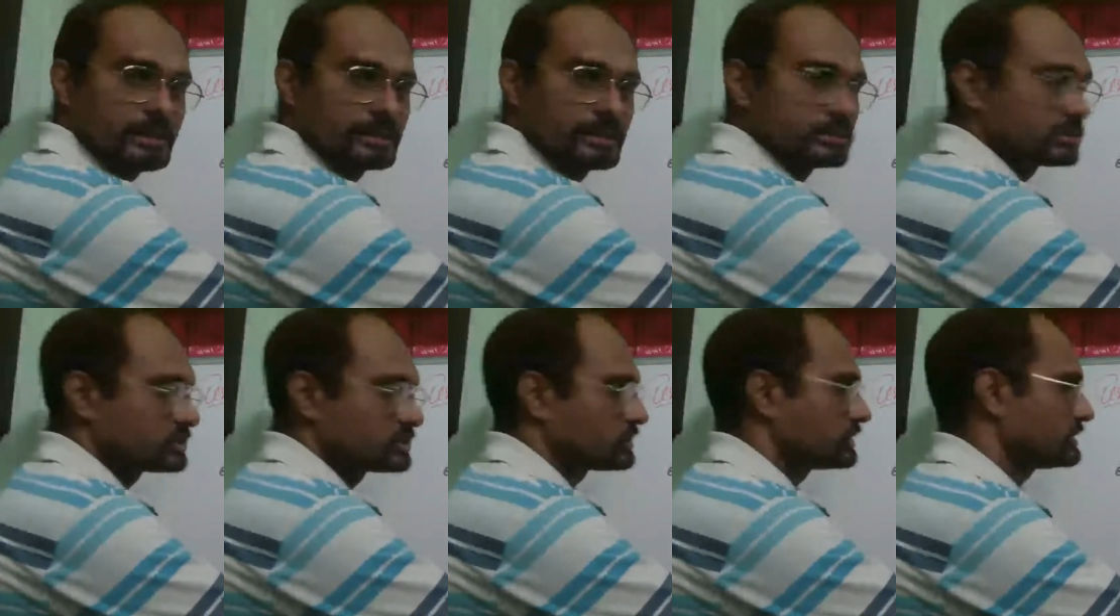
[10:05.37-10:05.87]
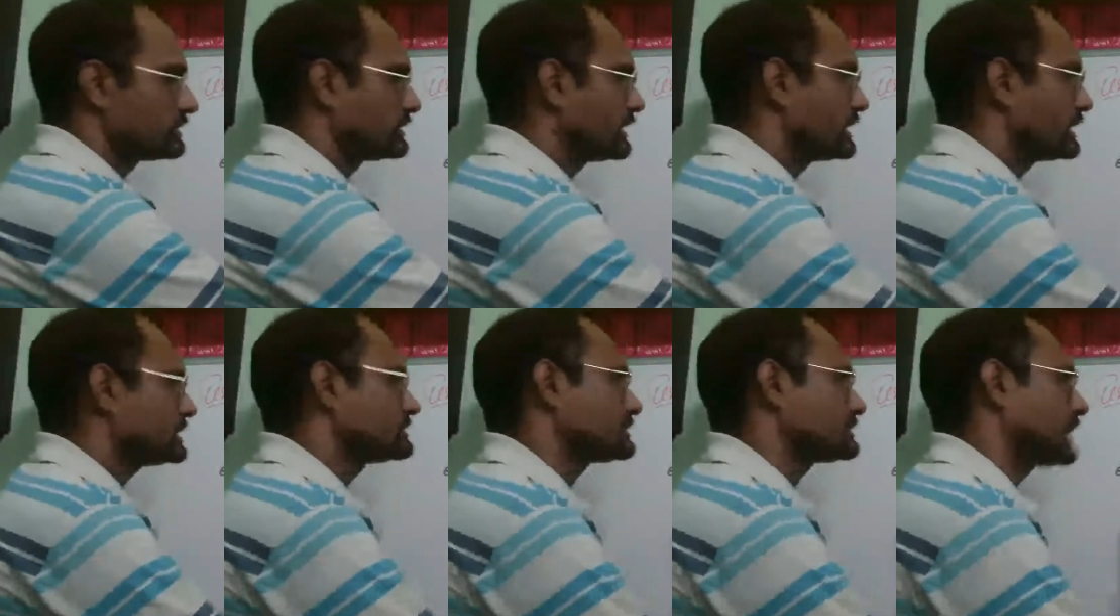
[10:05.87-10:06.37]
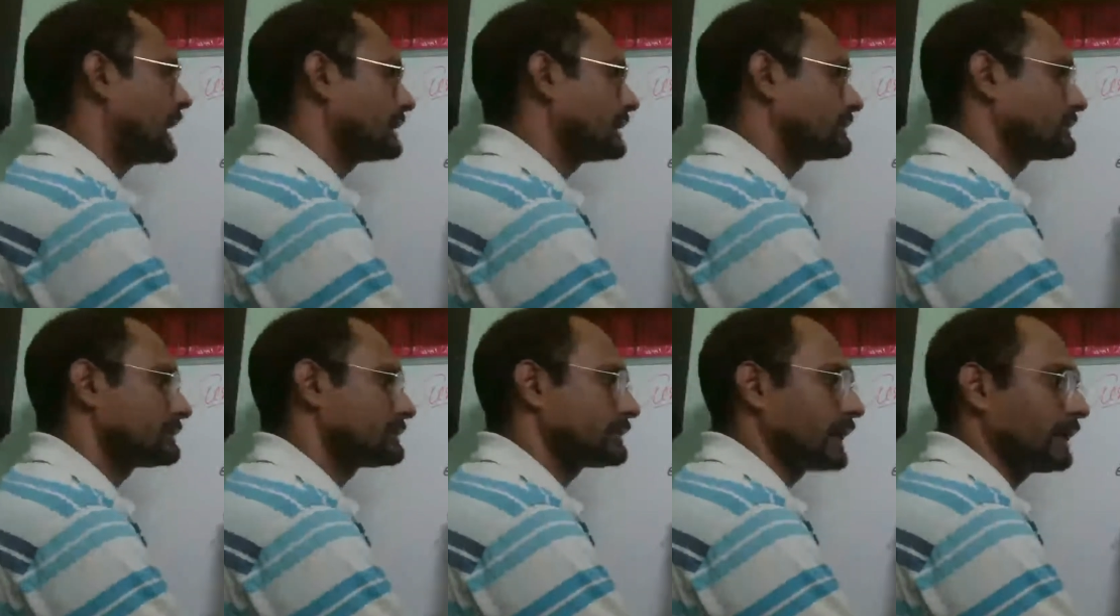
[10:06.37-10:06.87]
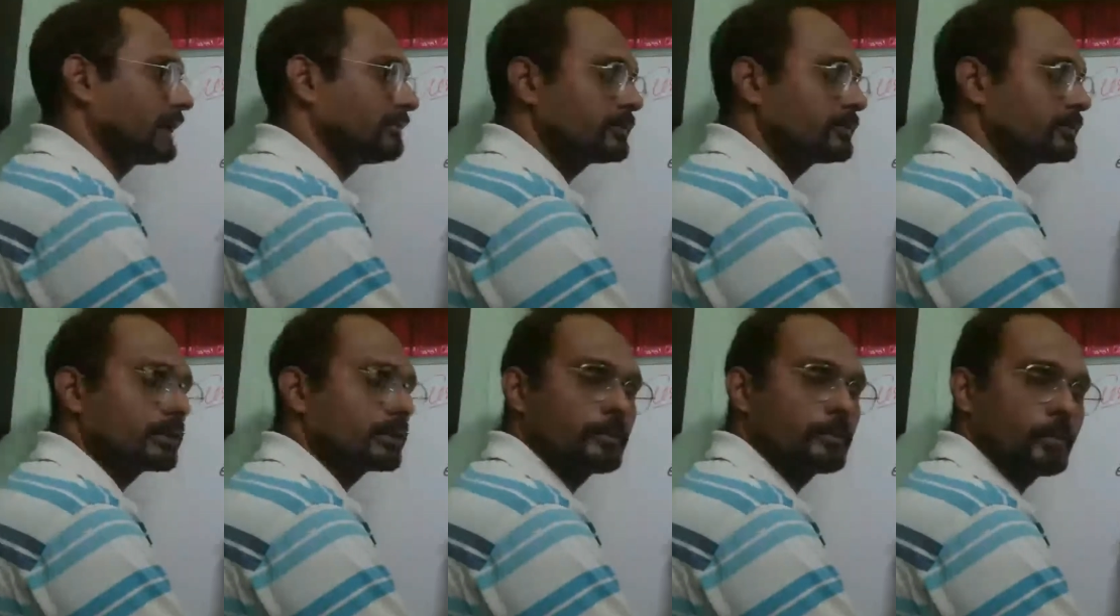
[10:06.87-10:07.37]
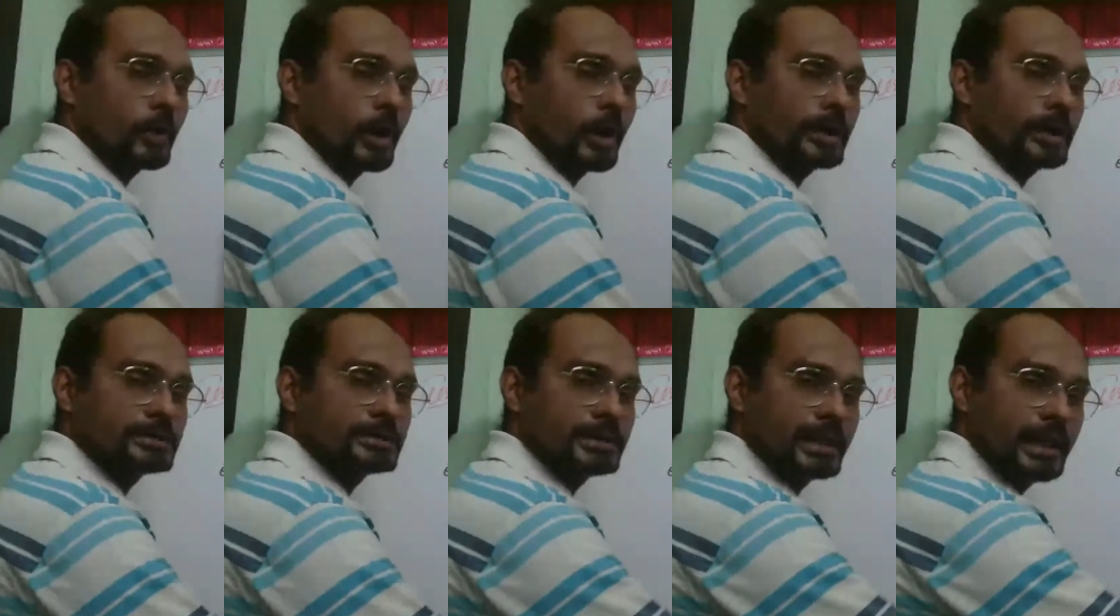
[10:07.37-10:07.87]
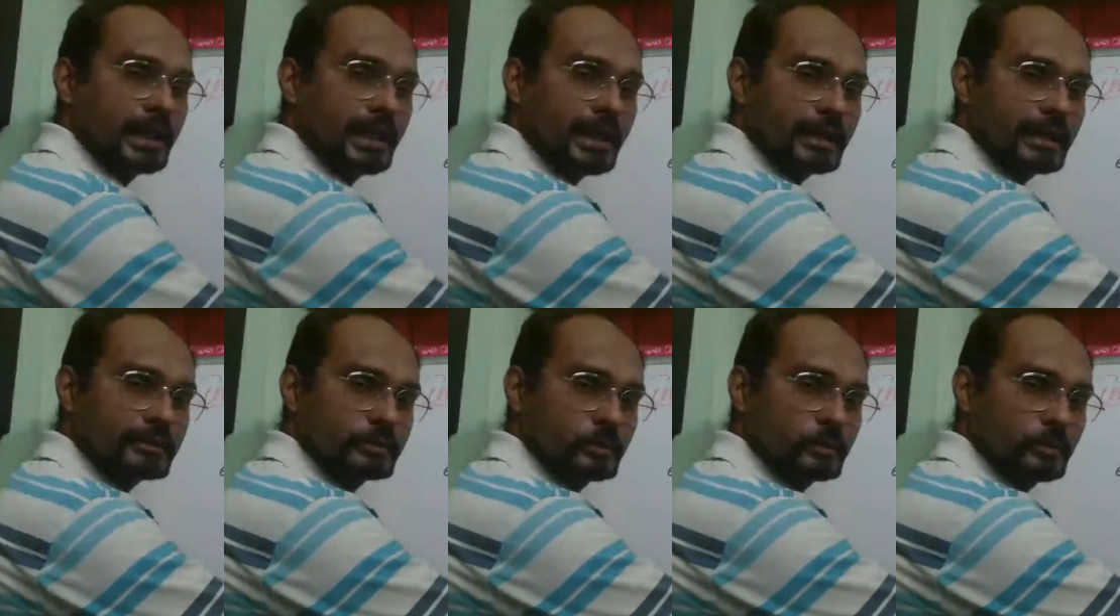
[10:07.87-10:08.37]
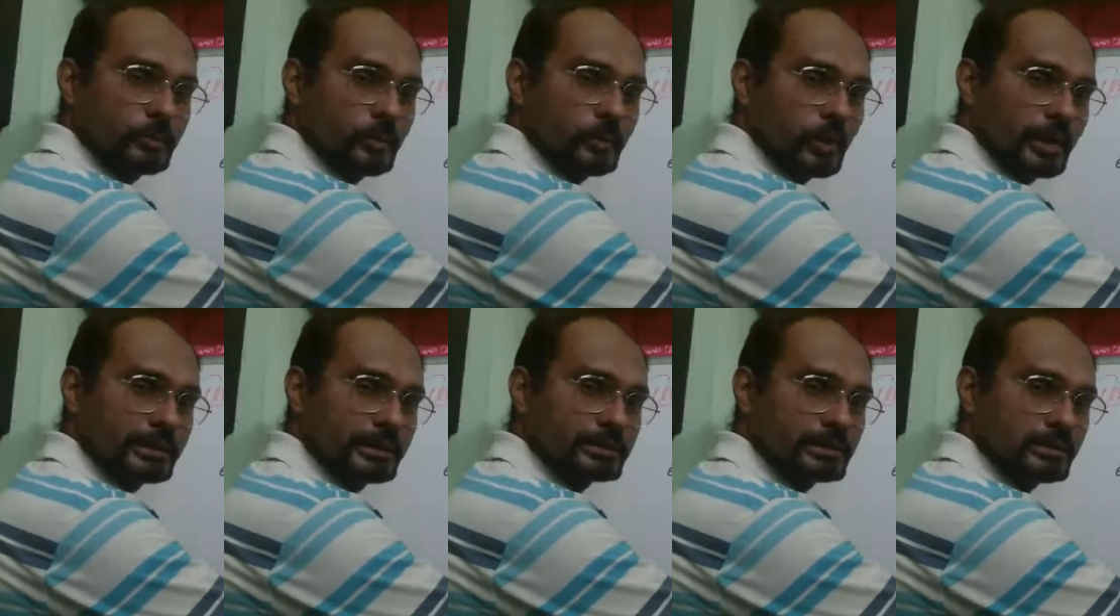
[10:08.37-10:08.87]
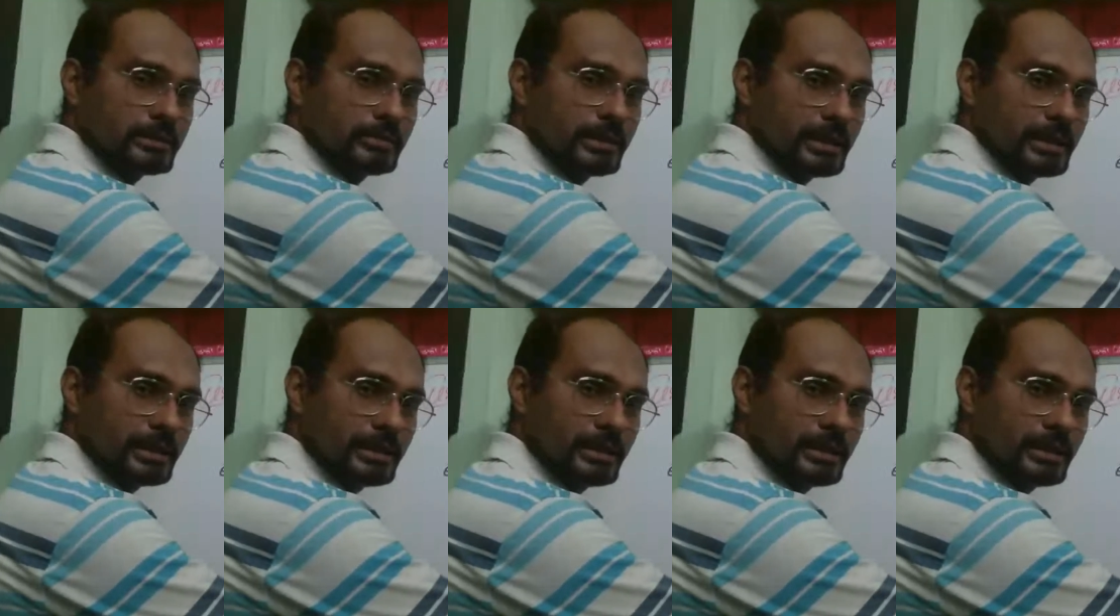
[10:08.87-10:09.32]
So they start traveling from point A to point B